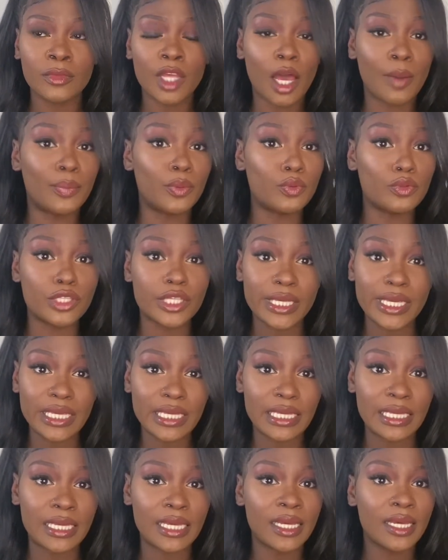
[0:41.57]
a
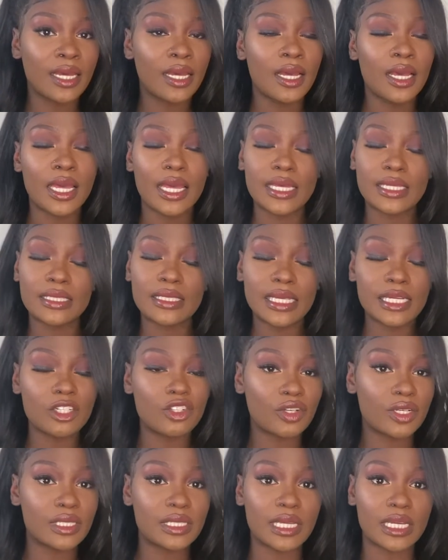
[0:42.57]
boutique,
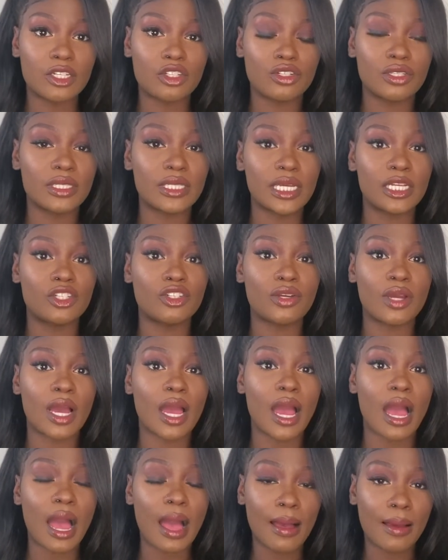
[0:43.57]
etc etc
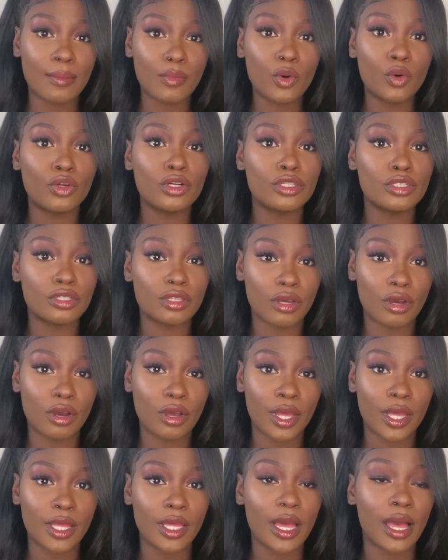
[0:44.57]
etc i'm gonna
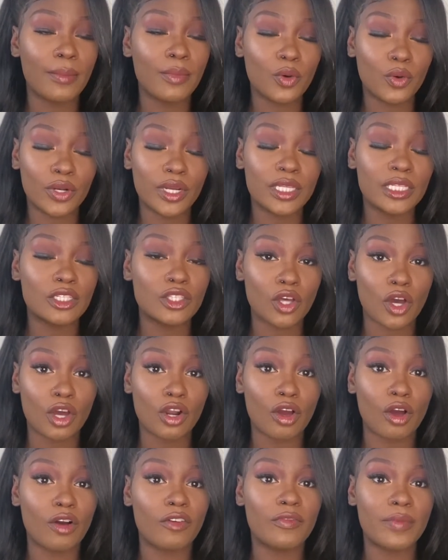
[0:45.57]
start i'm gonna start
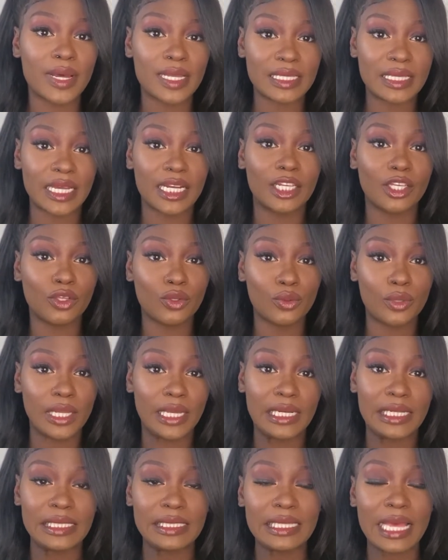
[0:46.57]
off by telling you
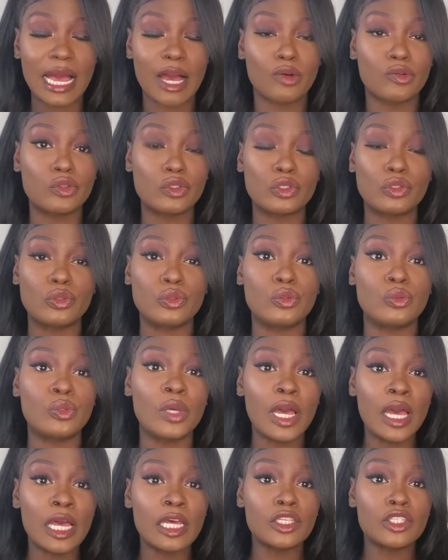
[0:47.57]
ladies how to
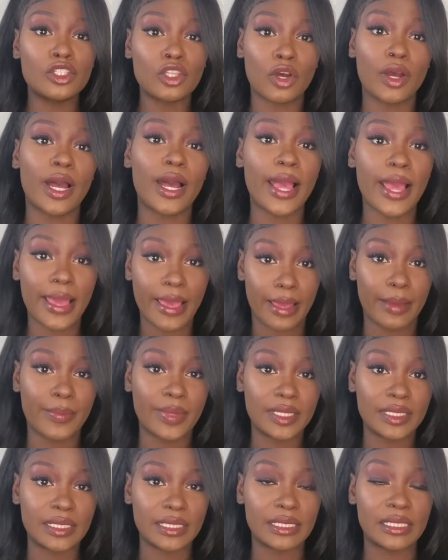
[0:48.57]
start a hair
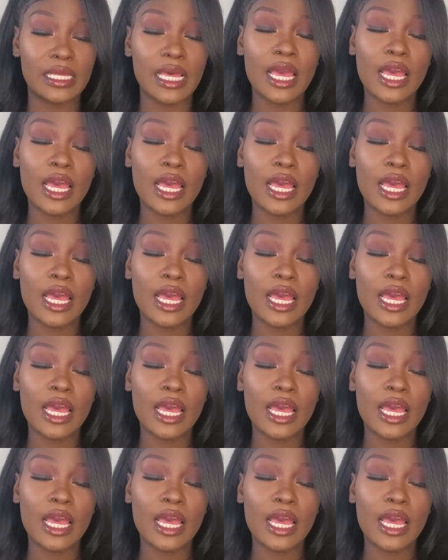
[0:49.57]
business